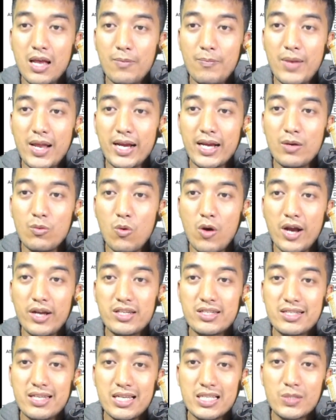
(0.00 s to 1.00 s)
Black and
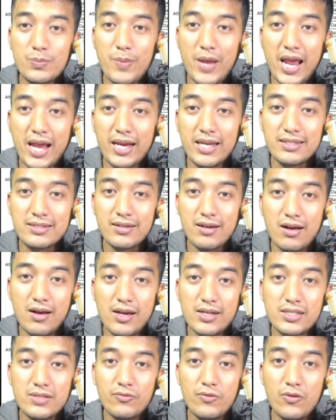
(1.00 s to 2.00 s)
white S E S package,
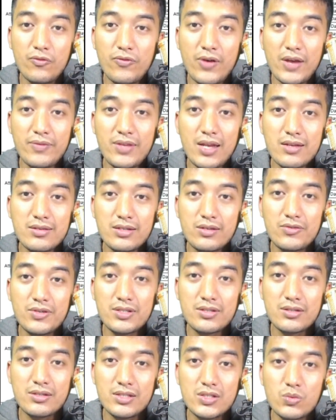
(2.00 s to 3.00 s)
guys. For five thousand
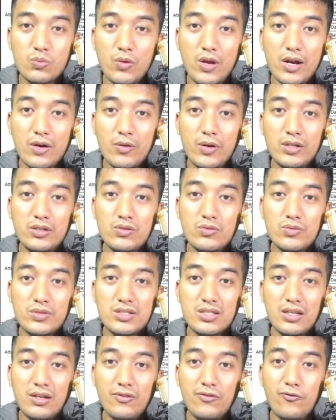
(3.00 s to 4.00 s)
crystals, we are going to
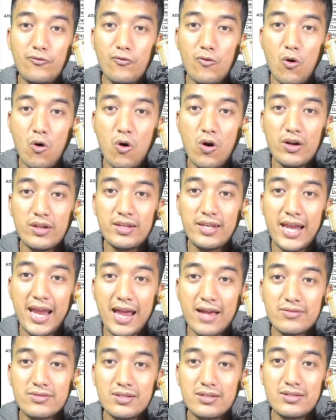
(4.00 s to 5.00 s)
receive four
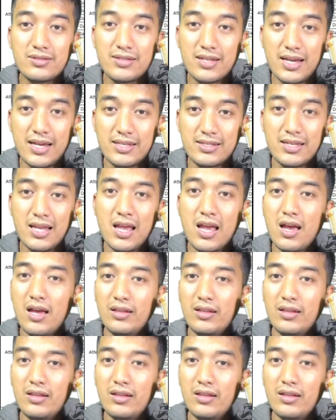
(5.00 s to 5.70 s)
thousand S E S.